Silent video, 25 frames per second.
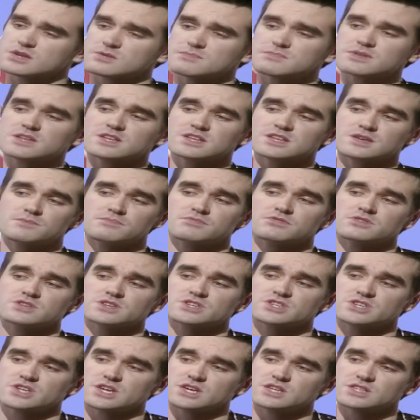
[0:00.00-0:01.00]
completely
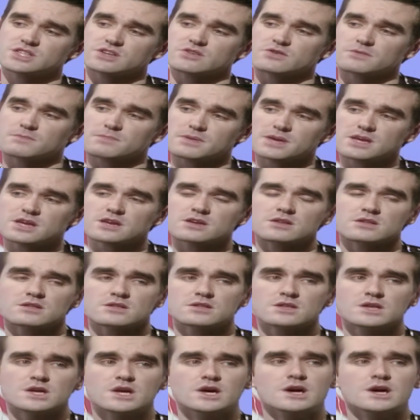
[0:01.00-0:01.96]
appreciate their appeal.